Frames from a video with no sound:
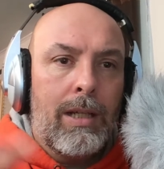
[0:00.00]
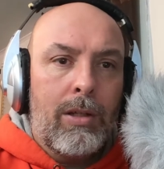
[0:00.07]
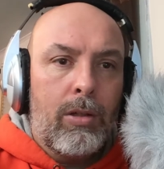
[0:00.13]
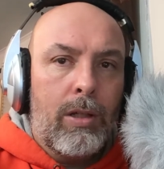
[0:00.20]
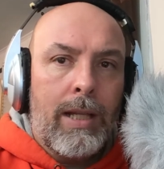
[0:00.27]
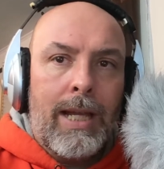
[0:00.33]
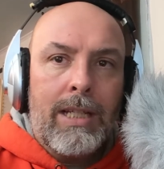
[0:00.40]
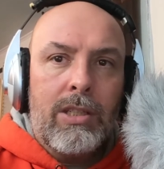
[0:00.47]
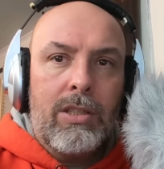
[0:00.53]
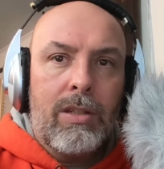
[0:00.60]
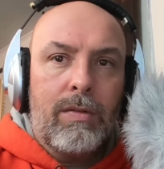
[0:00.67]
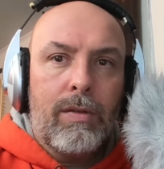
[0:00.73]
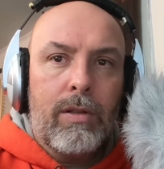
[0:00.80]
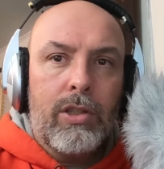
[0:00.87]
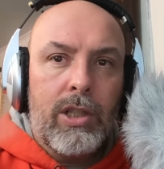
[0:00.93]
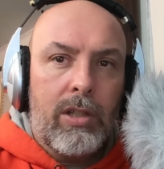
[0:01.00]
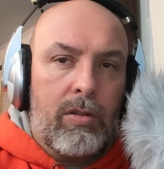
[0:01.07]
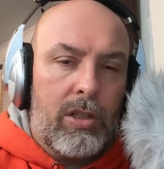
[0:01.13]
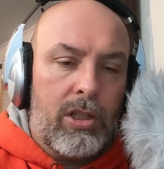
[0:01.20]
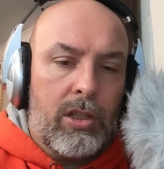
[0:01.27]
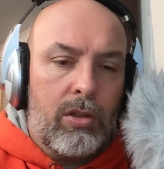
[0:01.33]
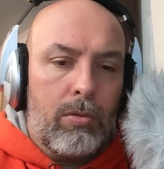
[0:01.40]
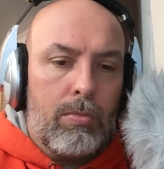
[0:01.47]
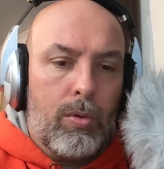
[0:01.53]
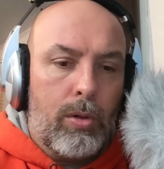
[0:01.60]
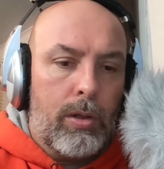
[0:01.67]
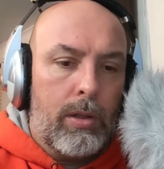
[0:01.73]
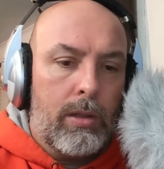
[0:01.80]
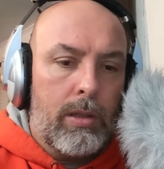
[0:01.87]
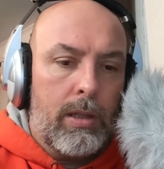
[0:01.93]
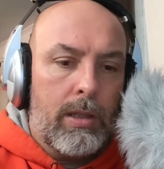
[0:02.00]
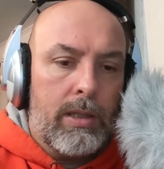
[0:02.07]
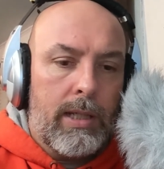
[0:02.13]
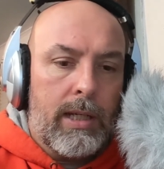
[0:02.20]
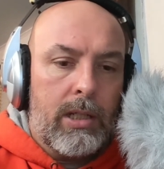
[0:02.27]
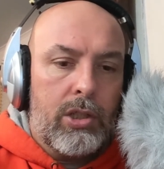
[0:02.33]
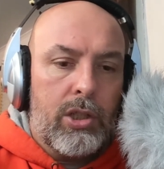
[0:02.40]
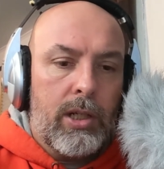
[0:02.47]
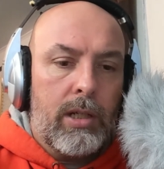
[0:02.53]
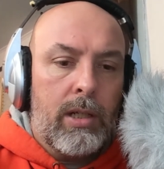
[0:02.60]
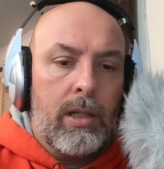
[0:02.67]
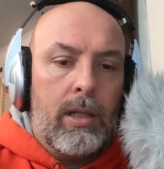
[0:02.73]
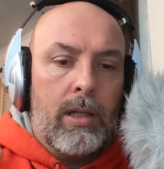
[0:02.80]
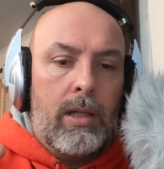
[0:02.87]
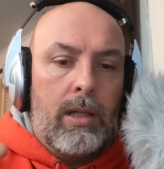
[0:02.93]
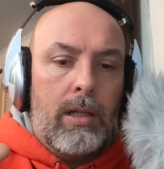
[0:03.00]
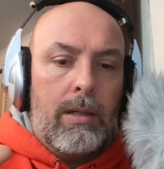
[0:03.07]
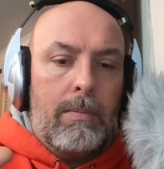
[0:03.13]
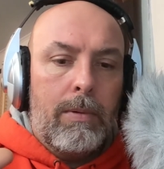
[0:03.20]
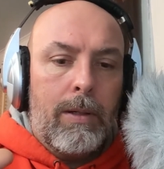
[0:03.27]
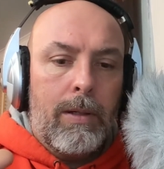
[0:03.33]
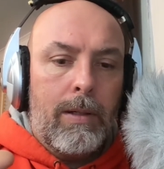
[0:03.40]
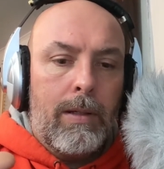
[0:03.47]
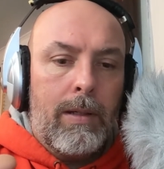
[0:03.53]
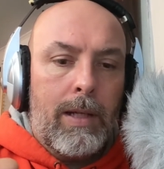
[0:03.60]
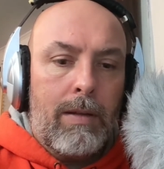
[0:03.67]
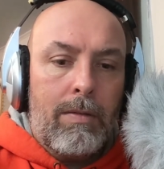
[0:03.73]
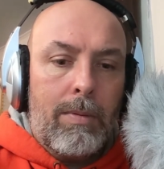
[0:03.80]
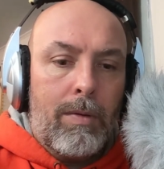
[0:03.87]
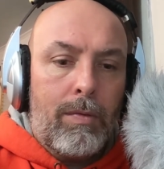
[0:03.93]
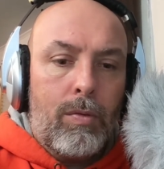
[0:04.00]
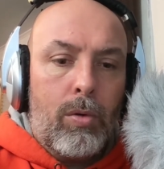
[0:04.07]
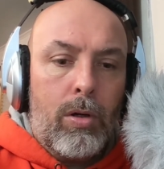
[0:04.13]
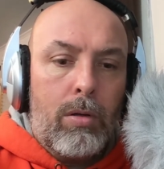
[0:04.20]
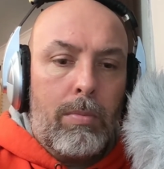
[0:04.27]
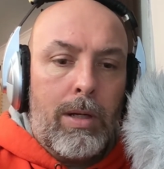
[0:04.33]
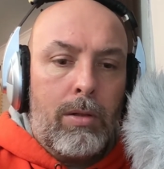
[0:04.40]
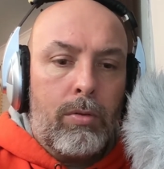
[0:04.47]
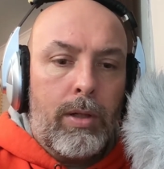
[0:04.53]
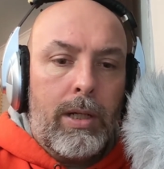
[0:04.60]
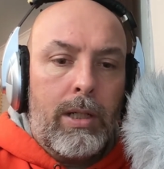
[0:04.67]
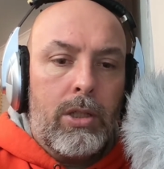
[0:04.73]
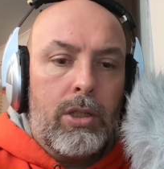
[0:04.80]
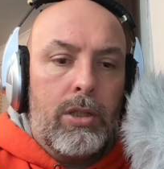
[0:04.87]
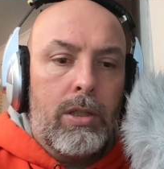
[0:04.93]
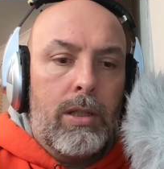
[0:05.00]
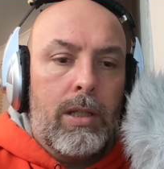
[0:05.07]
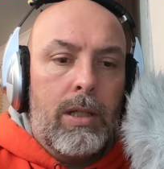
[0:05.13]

little less in the first generation, a little more in the second gen, but it gave you about 400-mile range,